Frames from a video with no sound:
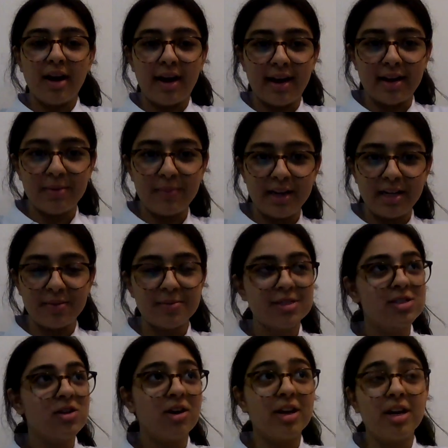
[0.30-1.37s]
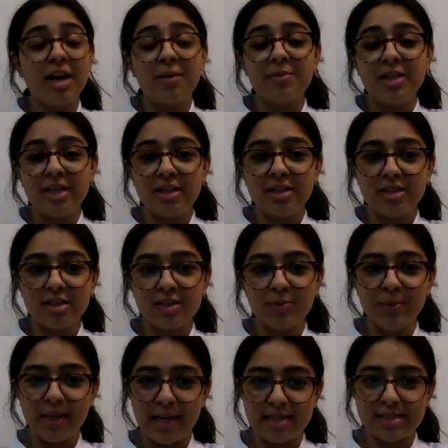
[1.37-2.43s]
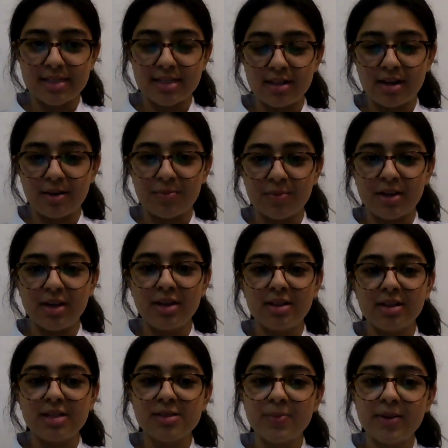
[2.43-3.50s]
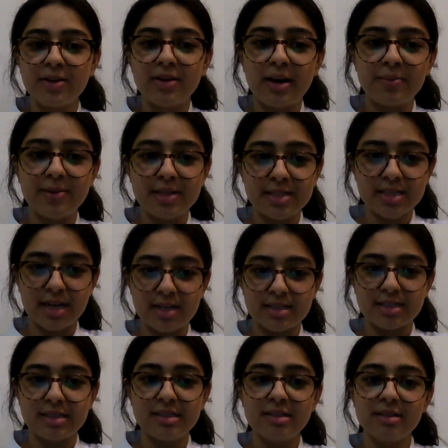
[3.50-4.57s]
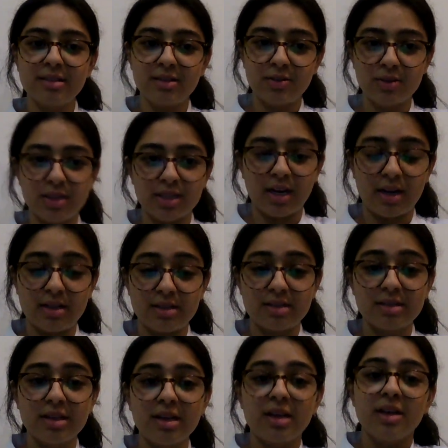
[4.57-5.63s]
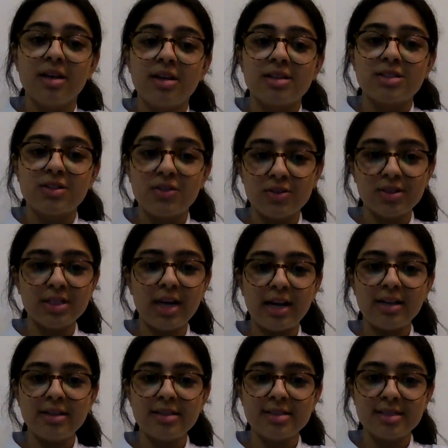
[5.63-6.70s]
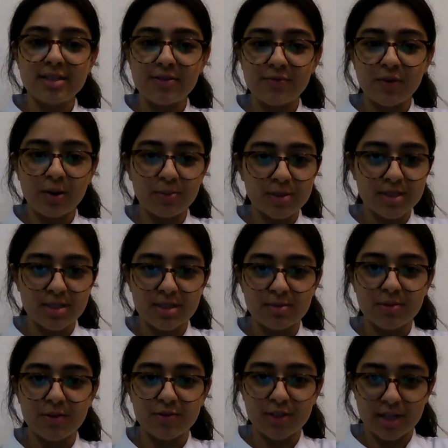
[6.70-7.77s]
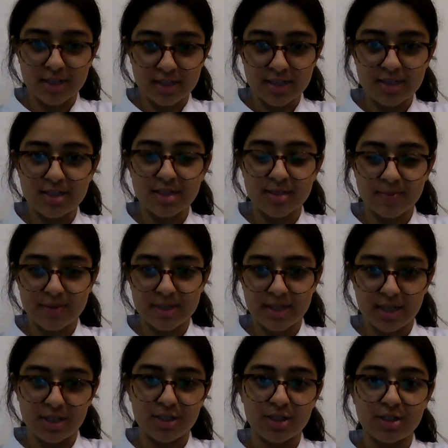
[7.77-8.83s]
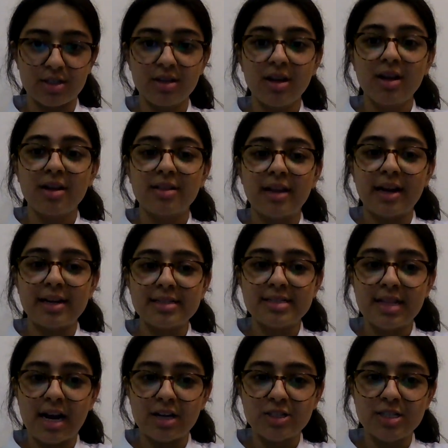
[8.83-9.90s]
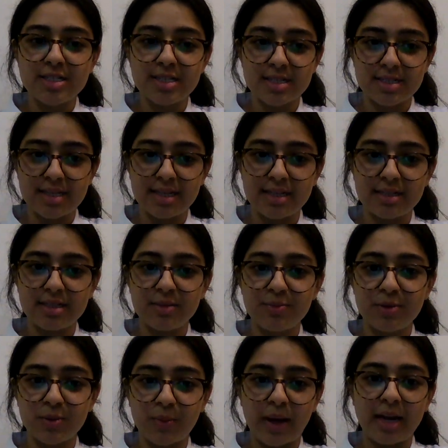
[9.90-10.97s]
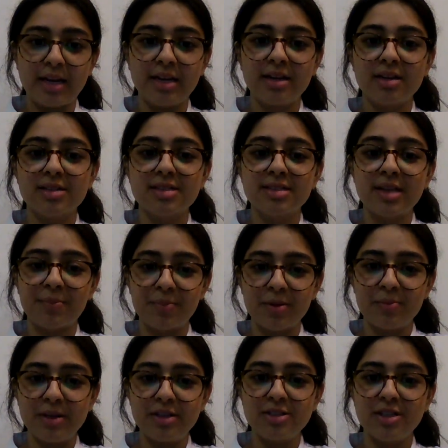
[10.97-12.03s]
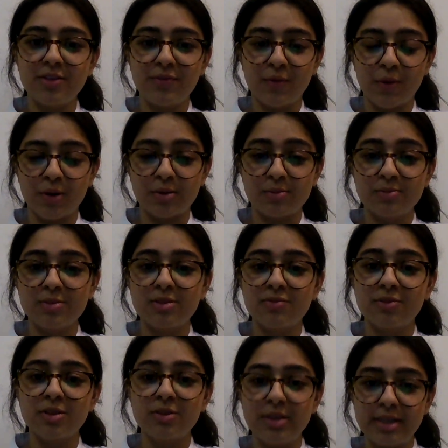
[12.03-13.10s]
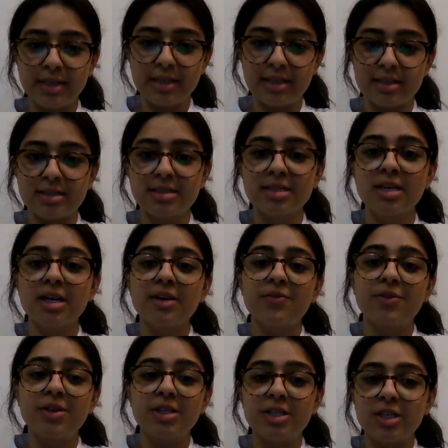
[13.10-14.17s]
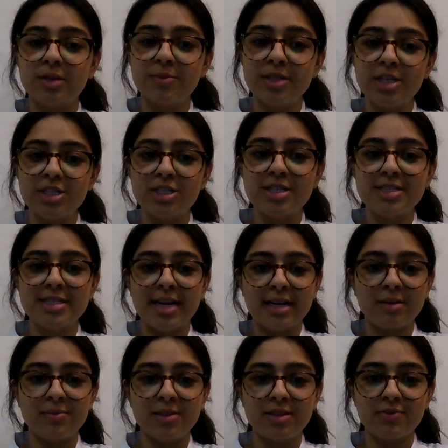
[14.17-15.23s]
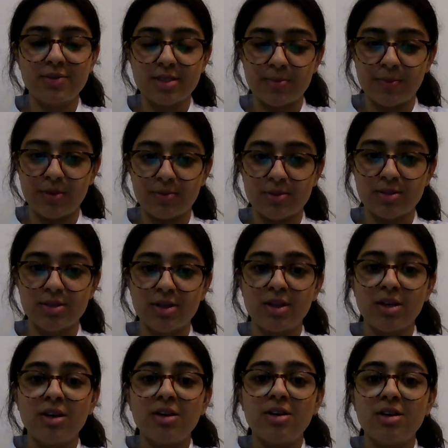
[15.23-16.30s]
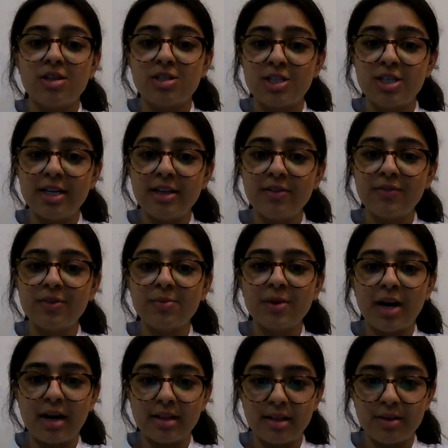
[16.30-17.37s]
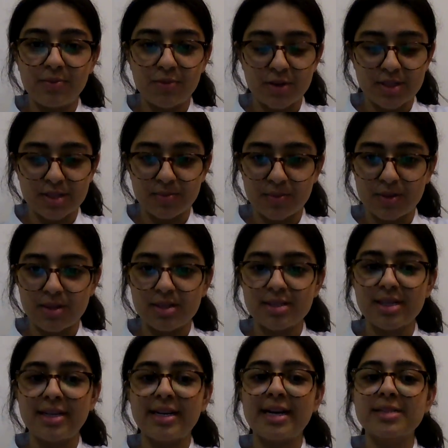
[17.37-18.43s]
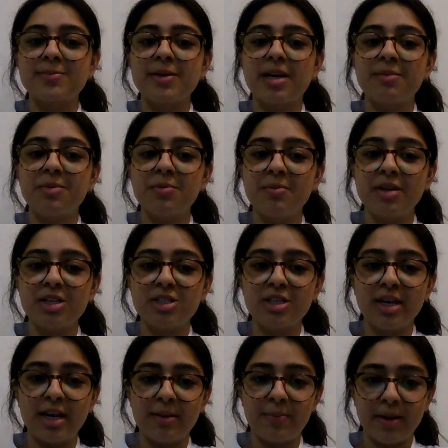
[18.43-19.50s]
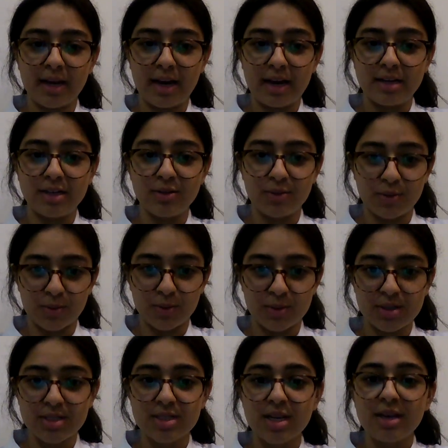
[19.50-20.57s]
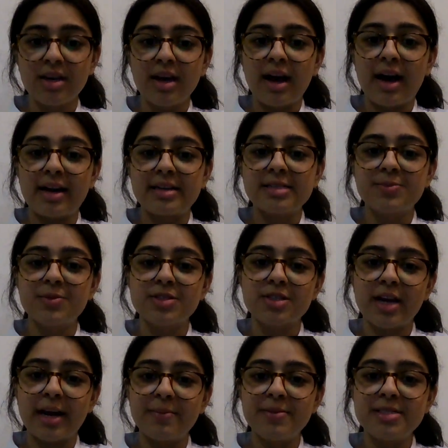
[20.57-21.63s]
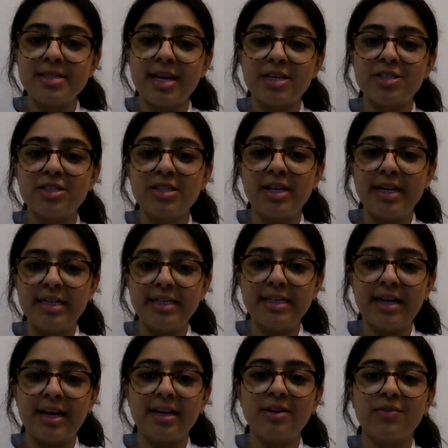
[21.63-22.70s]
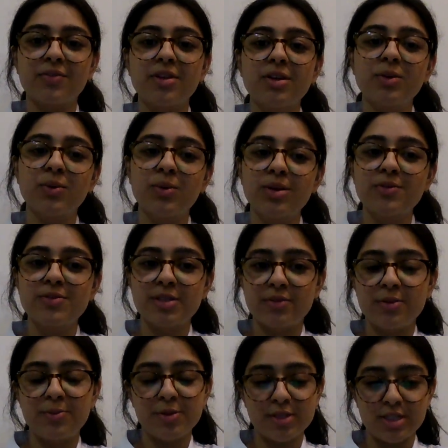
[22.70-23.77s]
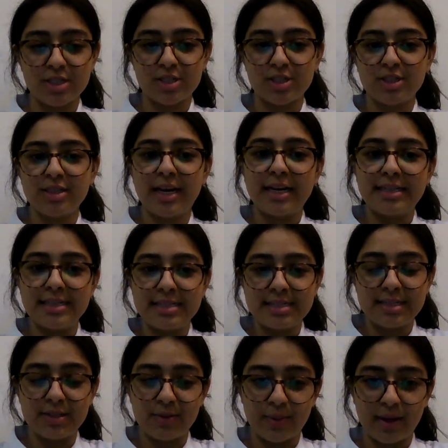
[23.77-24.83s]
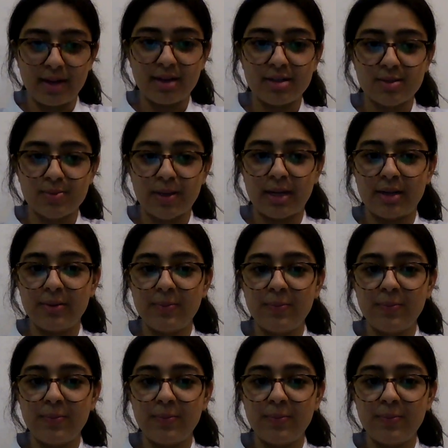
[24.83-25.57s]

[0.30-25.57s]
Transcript: Hi, my name is Gaurie and I'm a legal intern with Ezee and Company. In this video, I'll be discussing Lok Adalat. So Lok Adalat is an informal system of justice dispensation that has largely succeeded in providing the supplementary forum to litigants for determination and settlement of disputes. Originating from Gandhian principles, it has become a major helping hand to courts and is prescribed in Section 89 of the Code of Civil Procedure 1908 as well.